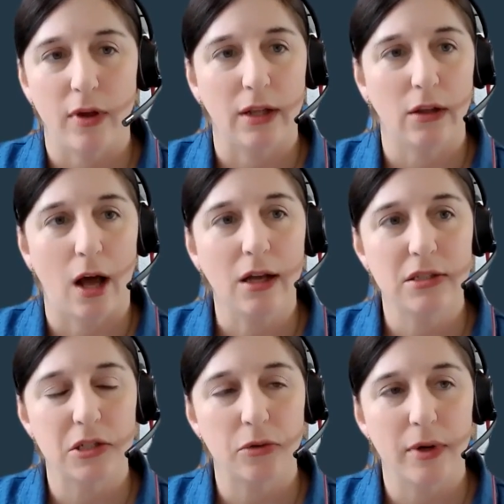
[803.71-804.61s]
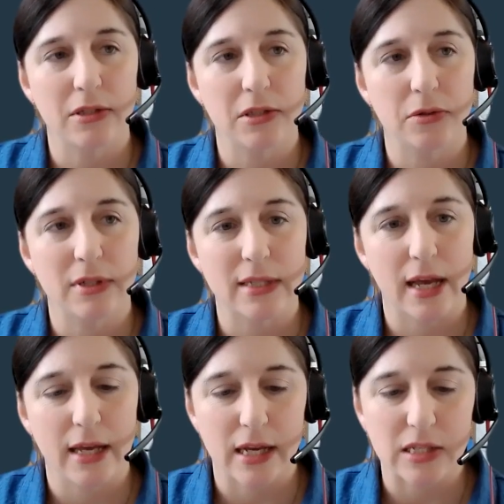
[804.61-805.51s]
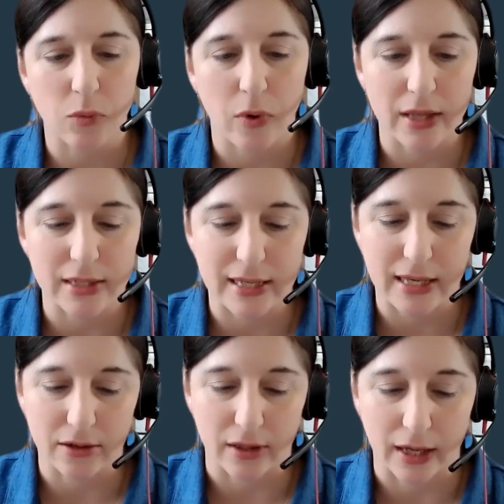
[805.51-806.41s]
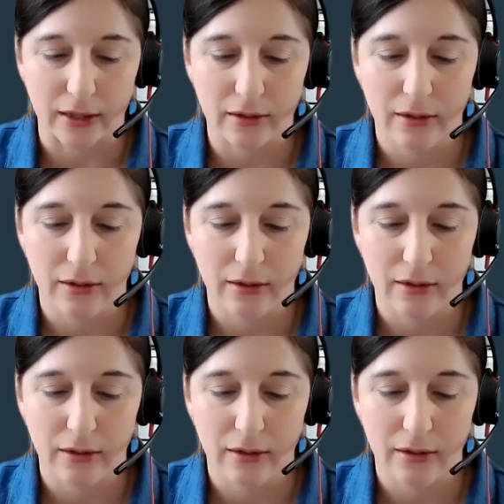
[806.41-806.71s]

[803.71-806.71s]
and loss around suicide, as well as healing.